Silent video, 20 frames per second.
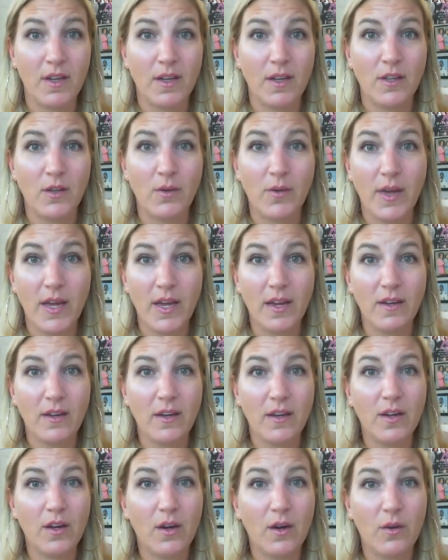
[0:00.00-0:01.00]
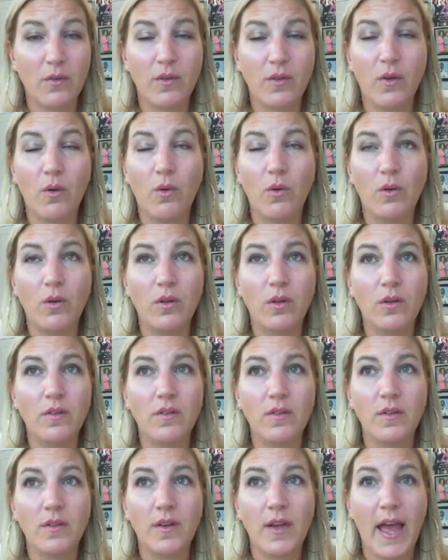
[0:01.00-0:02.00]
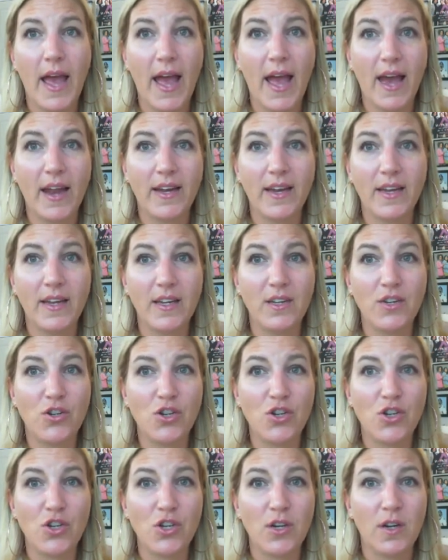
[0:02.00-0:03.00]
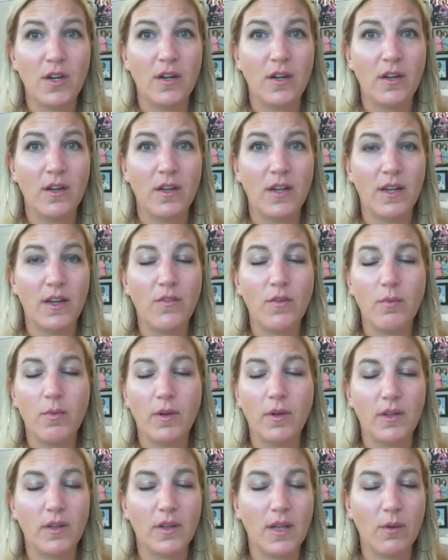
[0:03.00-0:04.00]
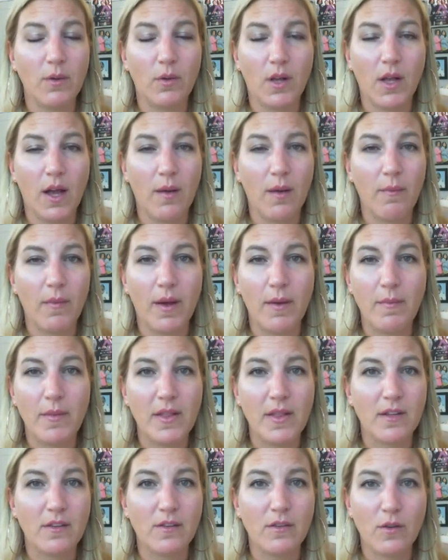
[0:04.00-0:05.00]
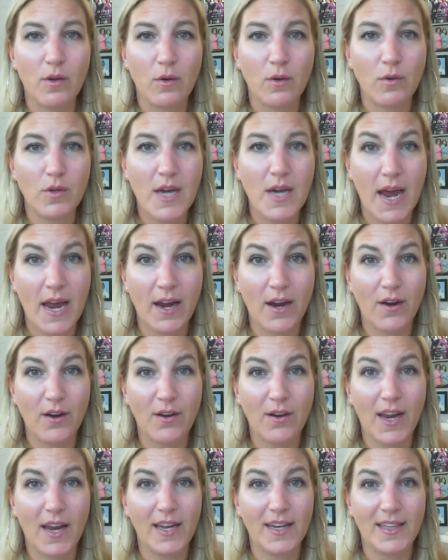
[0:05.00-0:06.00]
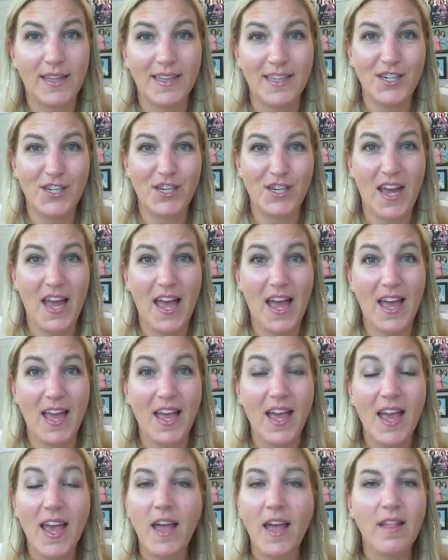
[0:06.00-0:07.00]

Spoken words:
You can't, the old adage, if you build it, they will come. I mean, that's so tired and cliche.